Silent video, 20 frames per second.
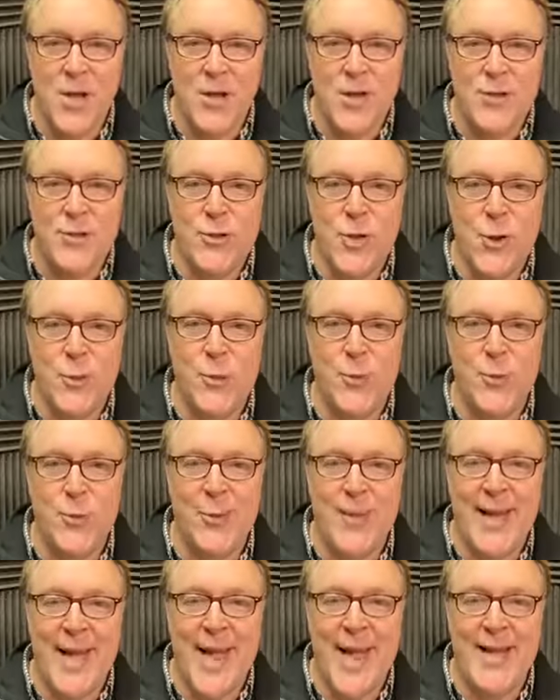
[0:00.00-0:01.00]
So you
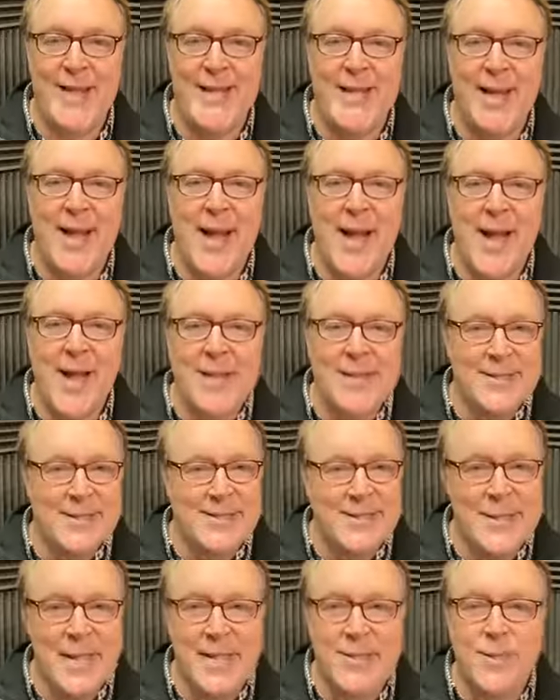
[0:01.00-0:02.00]
can
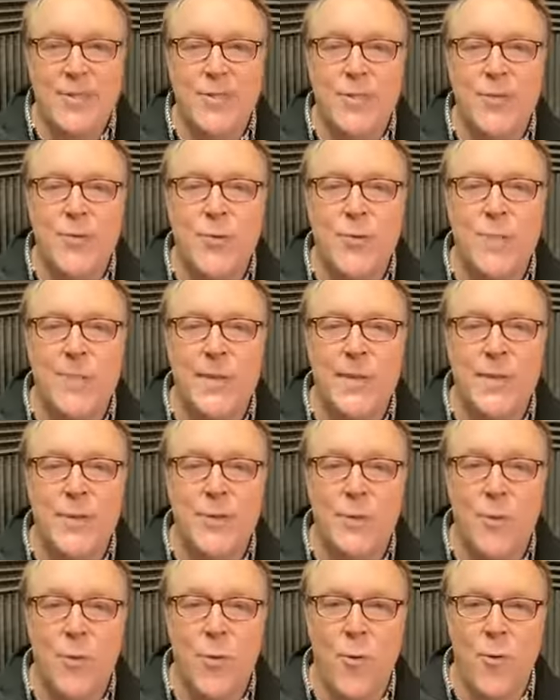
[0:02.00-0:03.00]
send to me
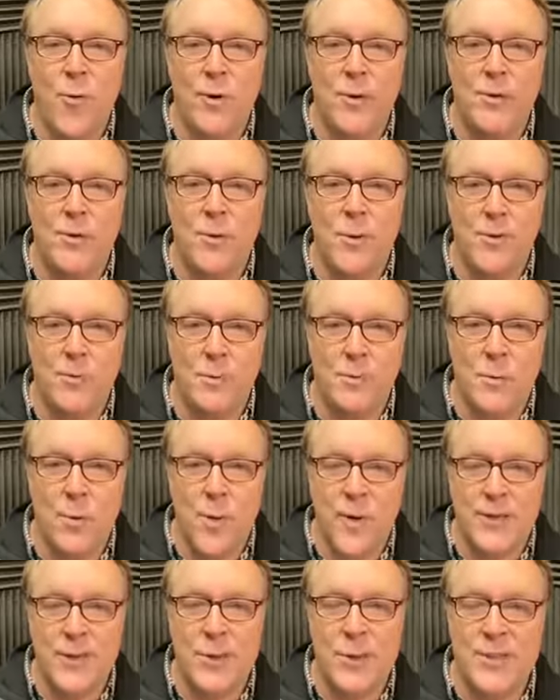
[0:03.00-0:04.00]
your
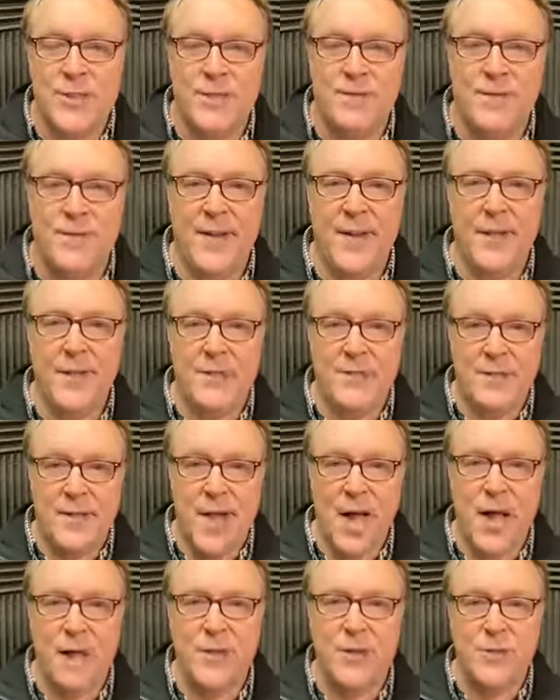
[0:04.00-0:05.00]
questions via
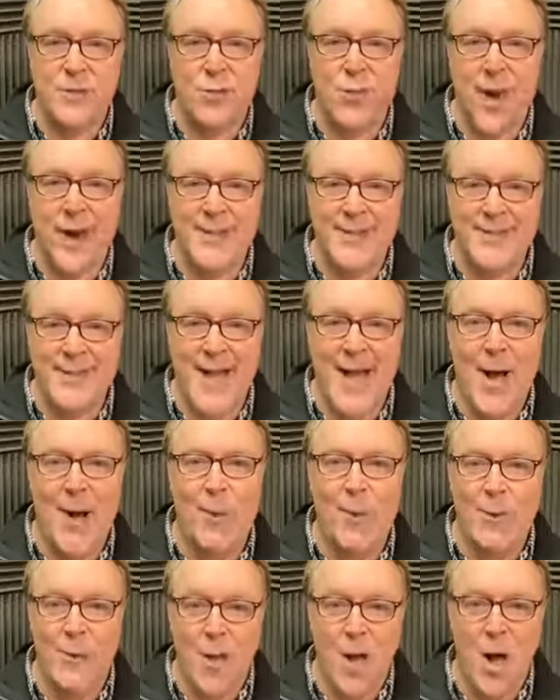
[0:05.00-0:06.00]
text right now
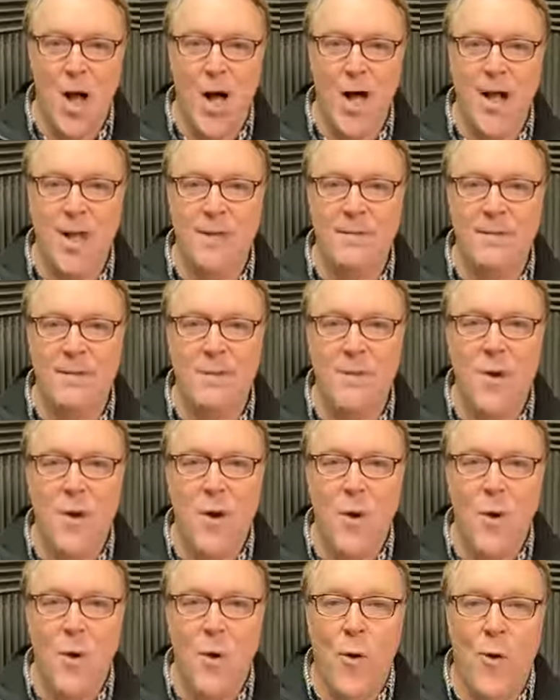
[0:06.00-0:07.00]
live,
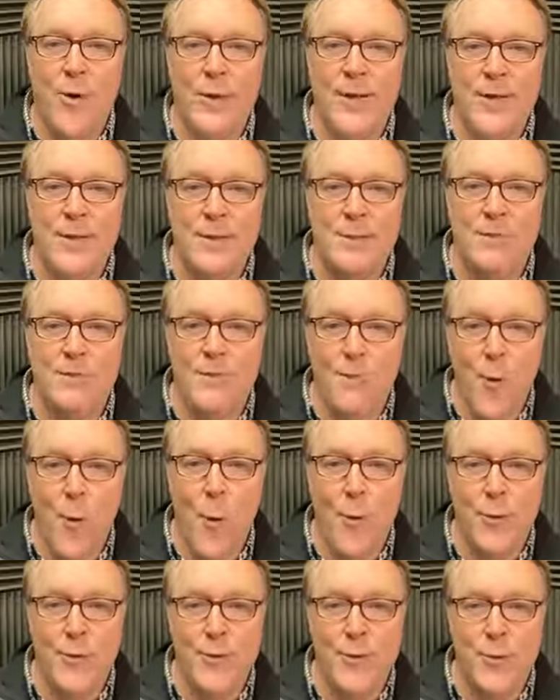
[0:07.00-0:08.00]
or you can
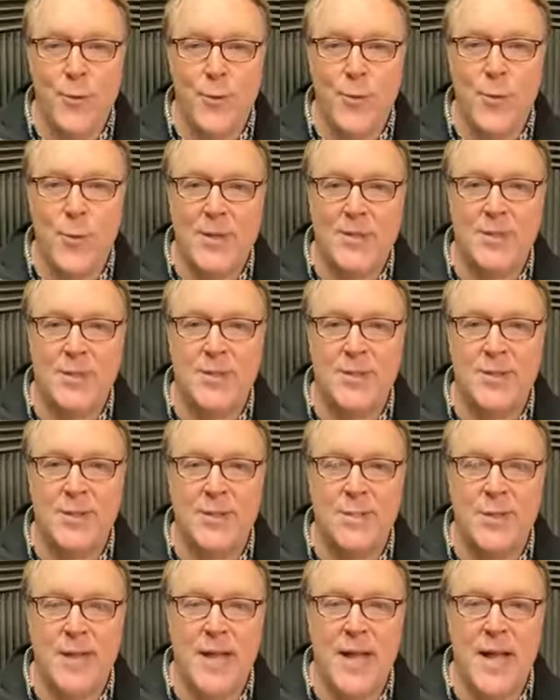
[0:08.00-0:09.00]
forward your questions to
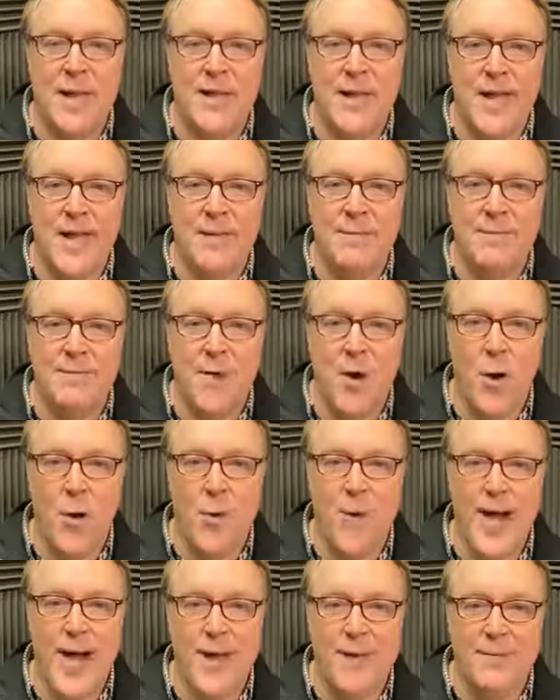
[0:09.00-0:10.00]
me at
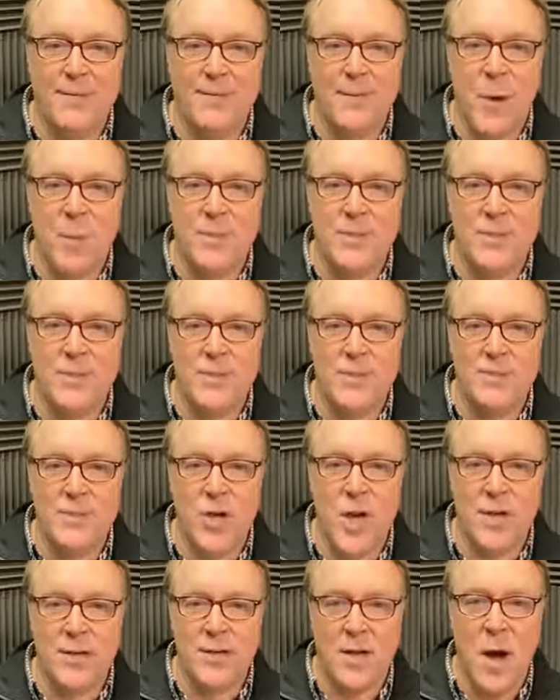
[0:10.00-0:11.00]

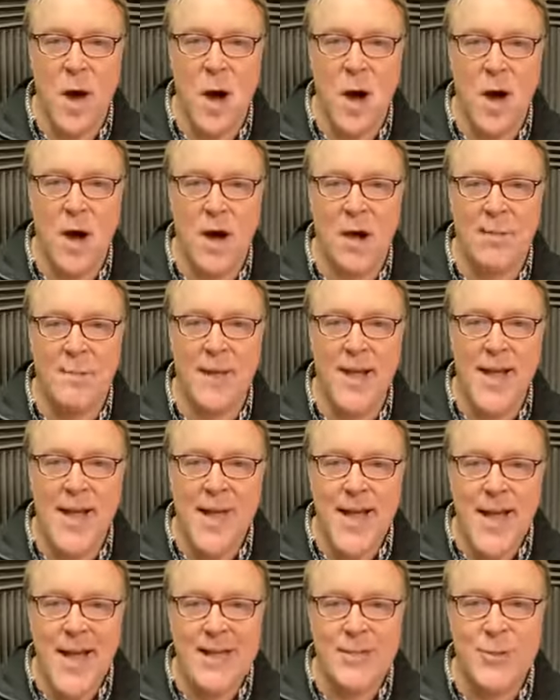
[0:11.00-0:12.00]
info@pharmative.com,
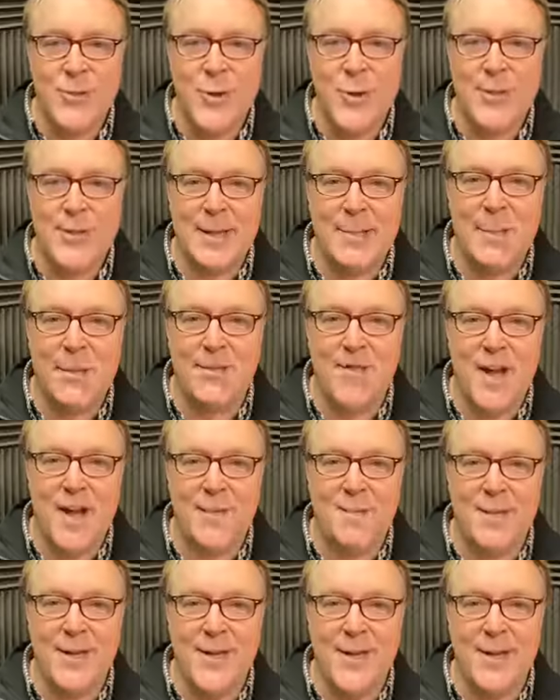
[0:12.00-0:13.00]
and certainly provide
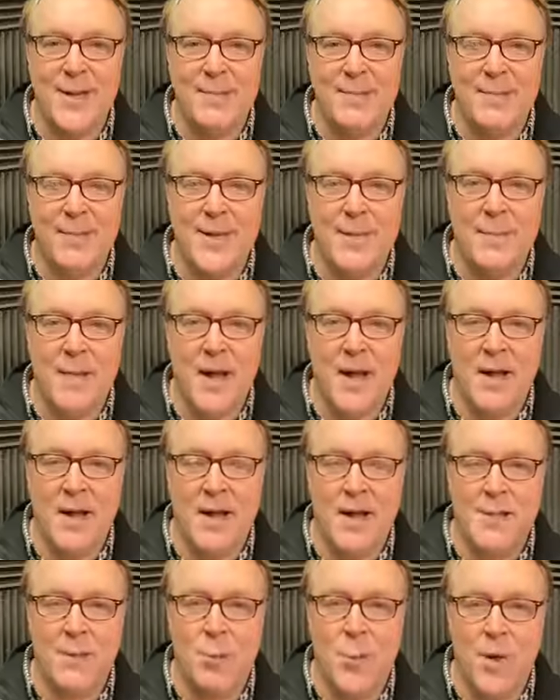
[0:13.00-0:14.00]
me any feedback
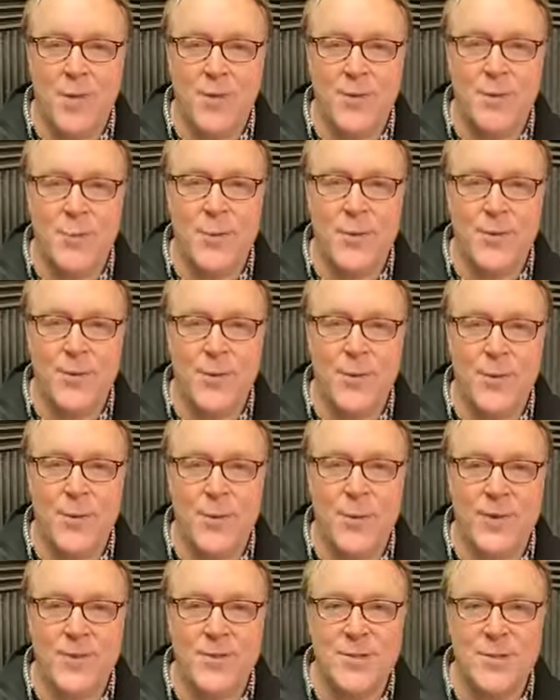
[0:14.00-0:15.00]
as well as with your
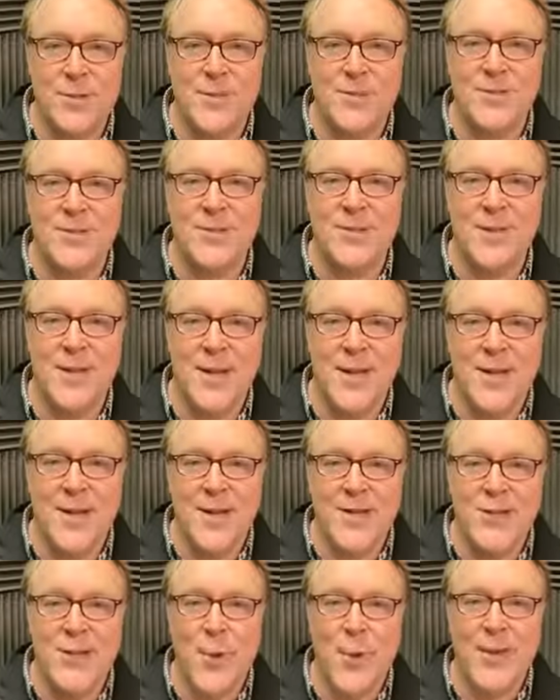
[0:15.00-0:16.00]
questions.
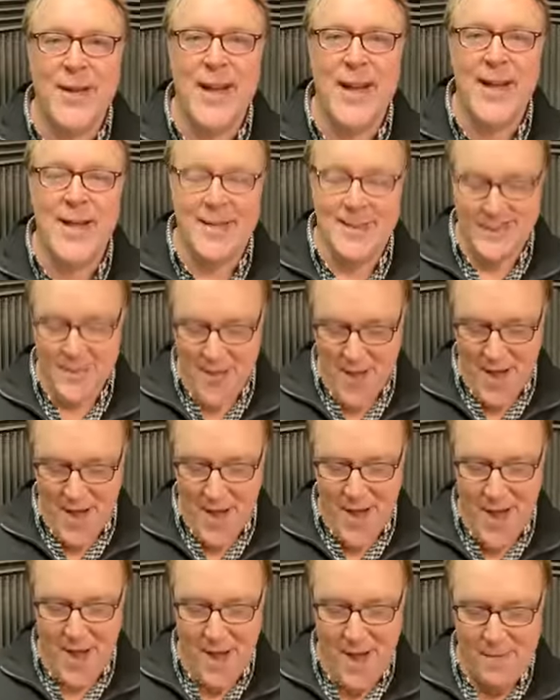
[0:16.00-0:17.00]
So again,
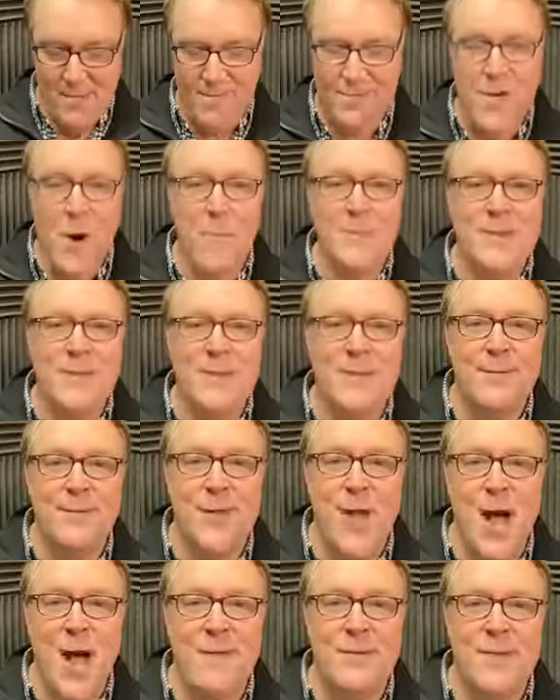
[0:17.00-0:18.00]
Pharmative
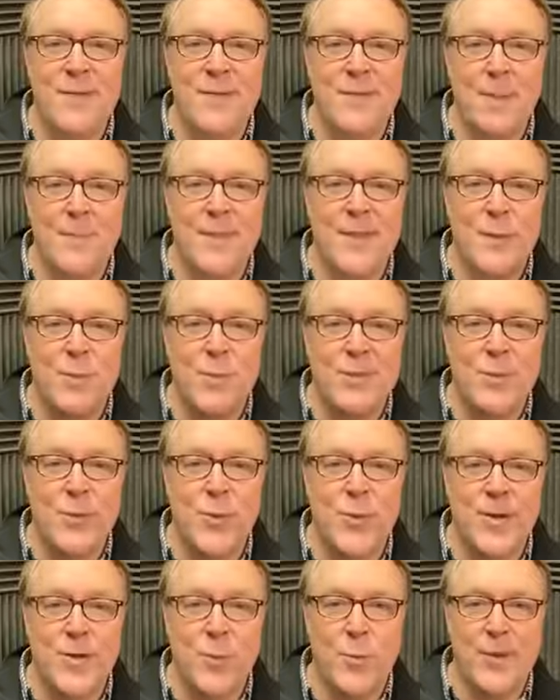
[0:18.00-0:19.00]
Live is something we do
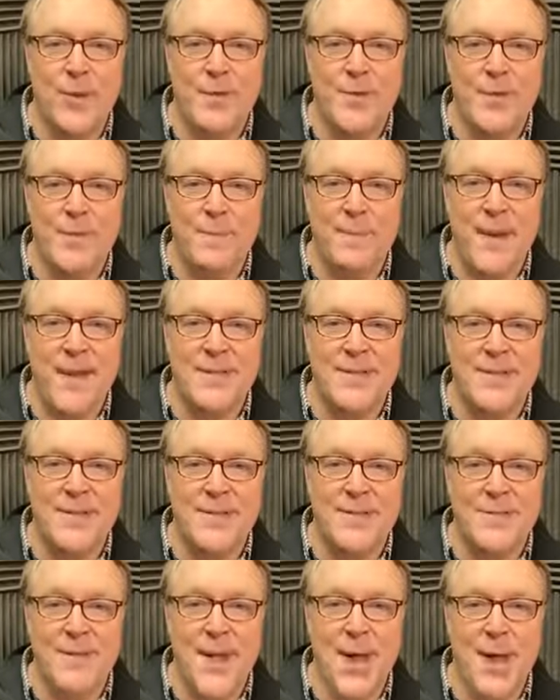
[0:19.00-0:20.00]
on a weekly
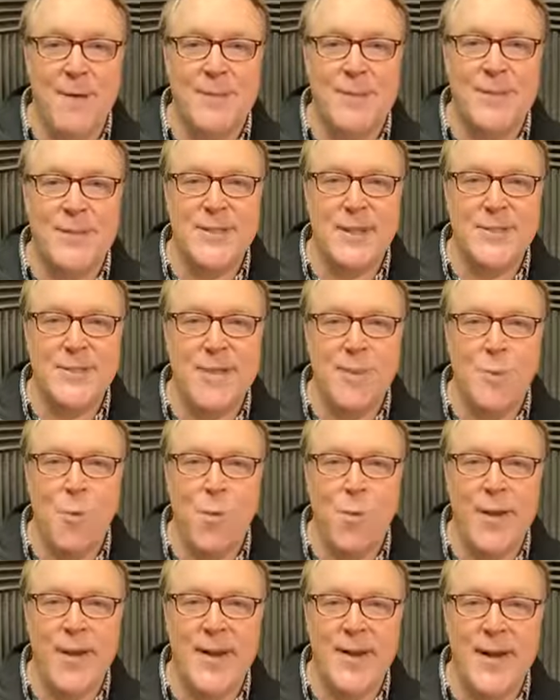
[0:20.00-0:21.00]
basis every Sunday
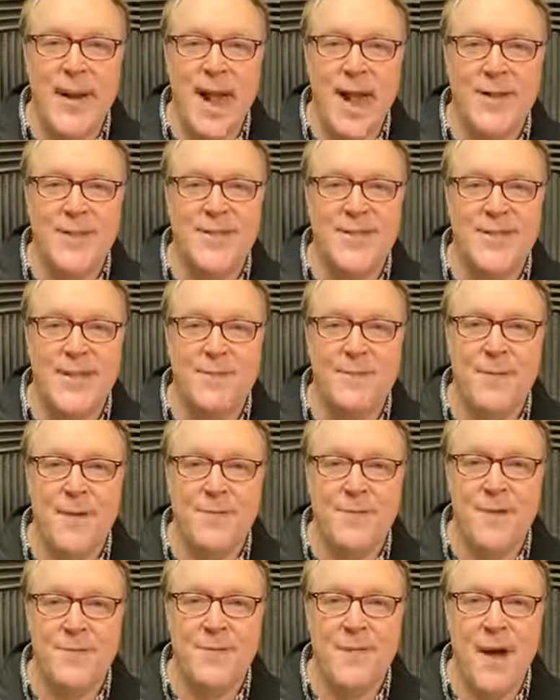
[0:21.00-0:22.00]
morning at
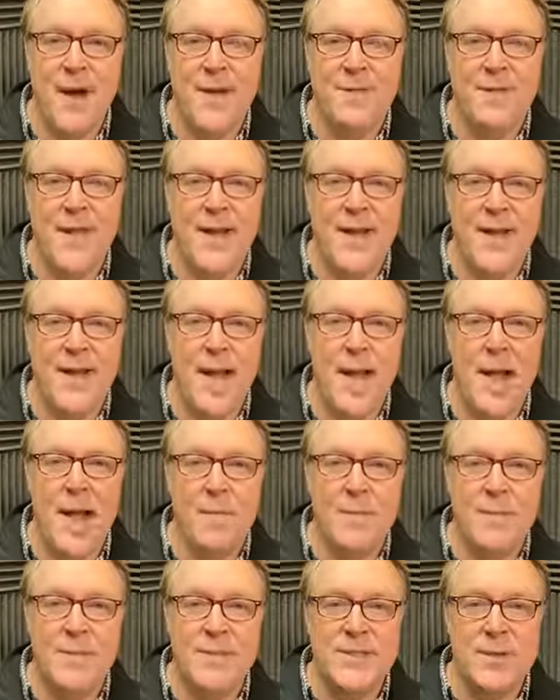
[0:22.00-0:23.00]
10:55
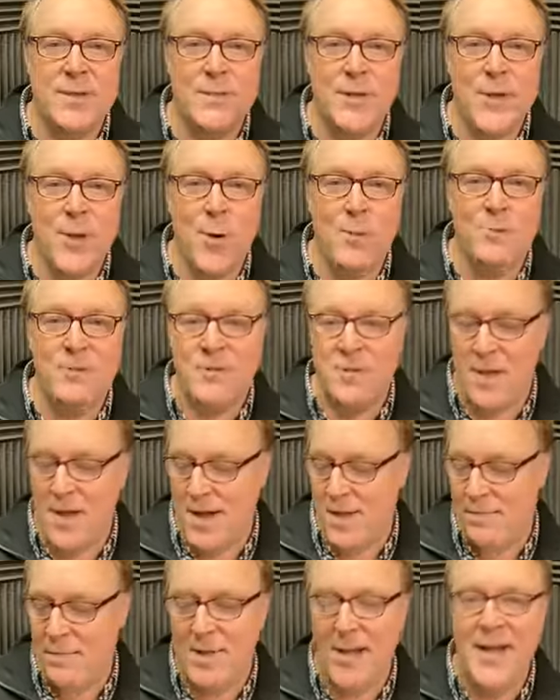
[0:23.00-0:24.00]
a.m. Pacific Coast
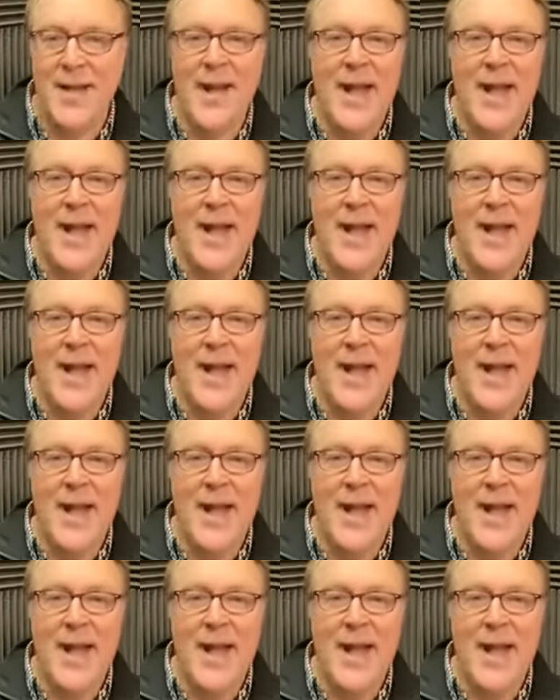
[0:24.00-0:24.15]
Time.